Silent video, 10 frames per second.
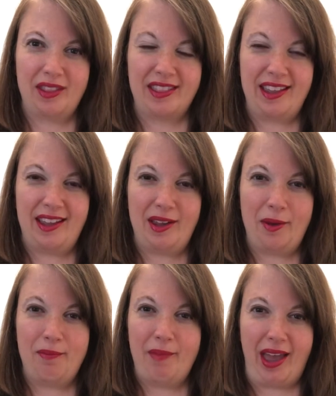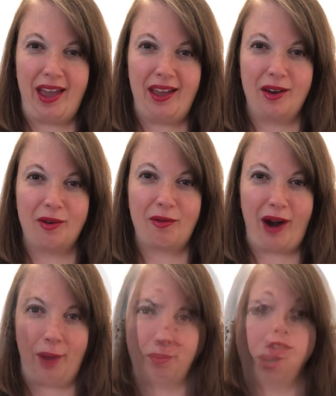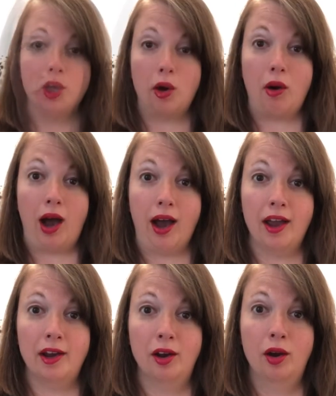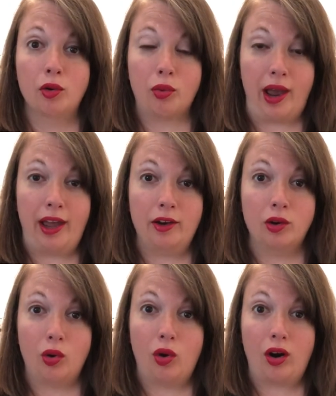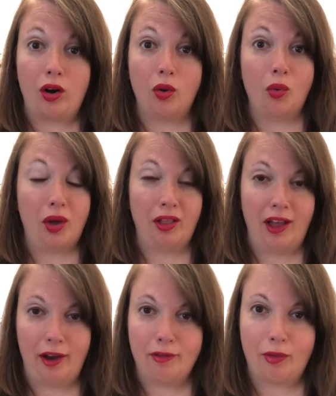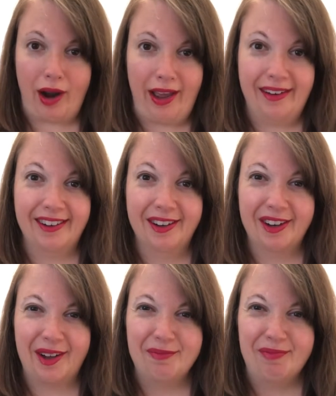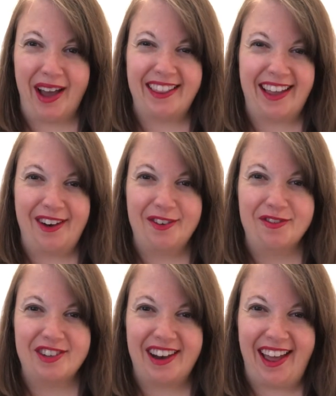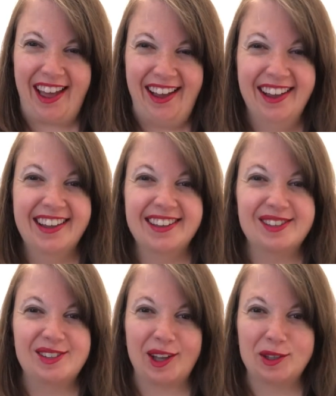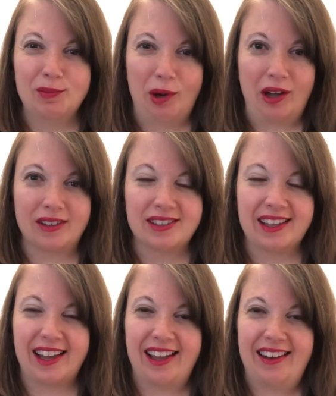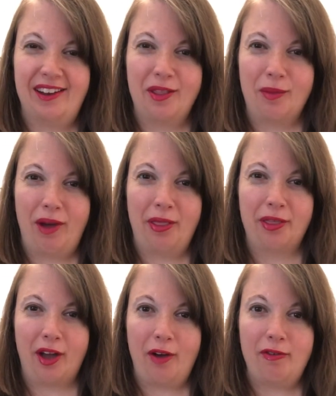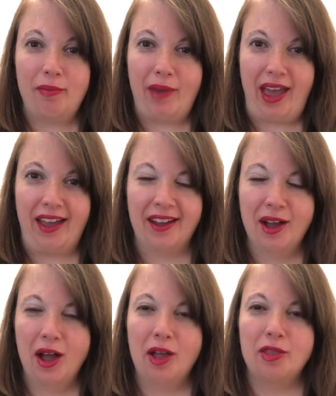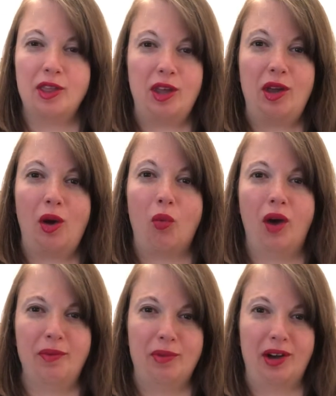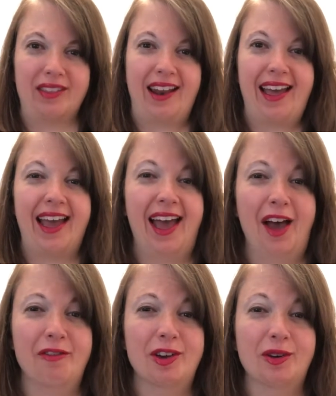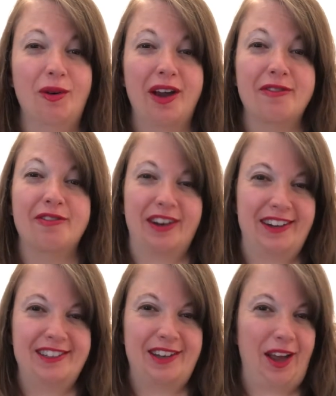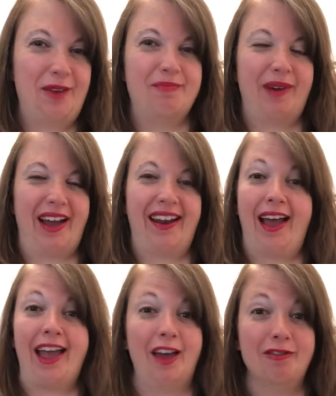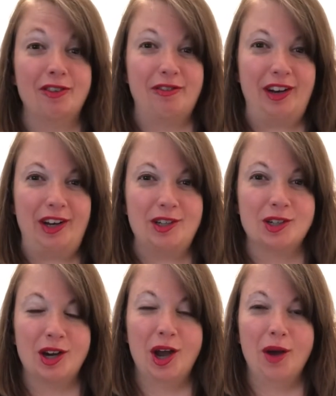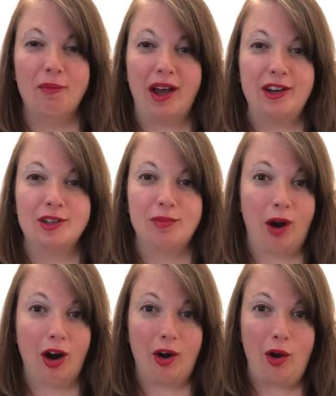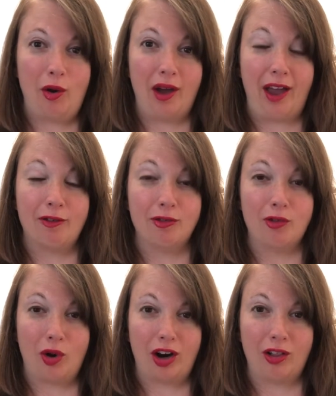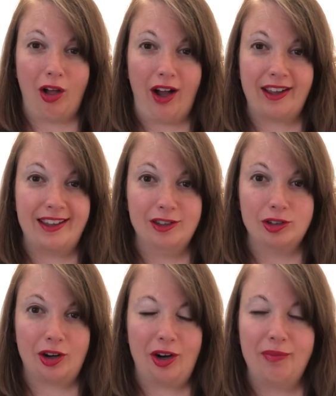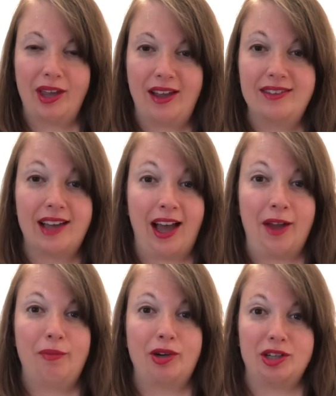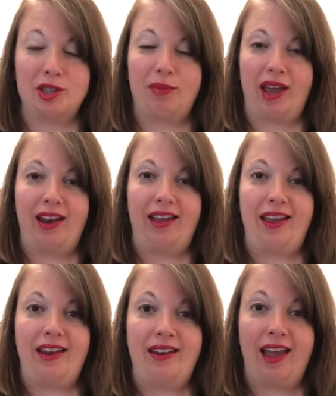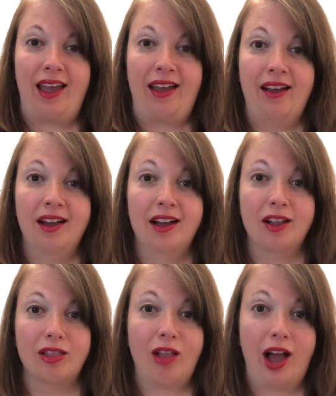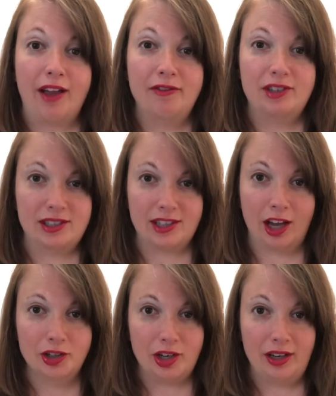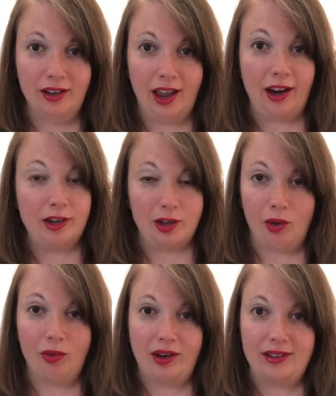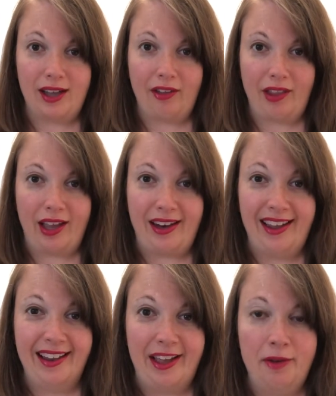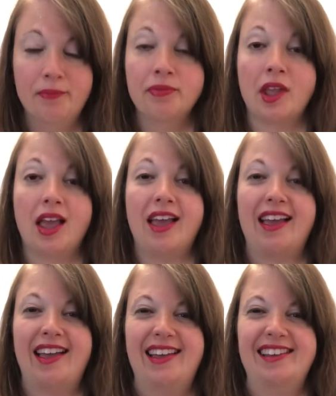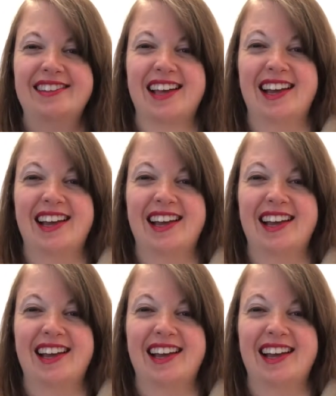the May wrap-up. So I read, or will have read by the end of today, 6 books in the month of May. The one book that I haven't quite finished yet, but I have to finish by tomorrow at 4 o'clock Eastern, because I am participating in a live discussion, and I don't want to sound like an idiot, is